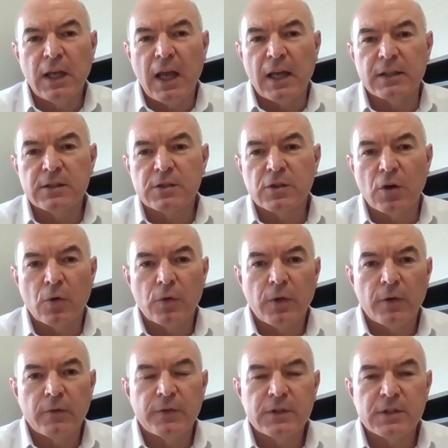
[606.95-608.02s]
And so
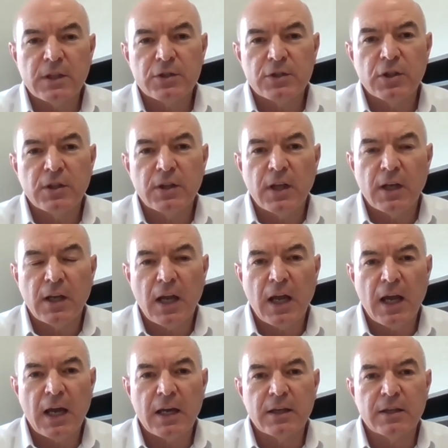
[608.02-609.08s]
the physician then
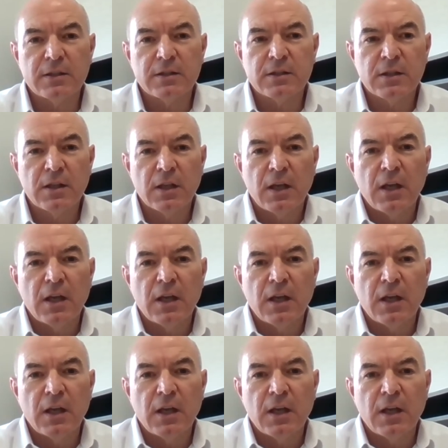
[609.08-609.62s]
has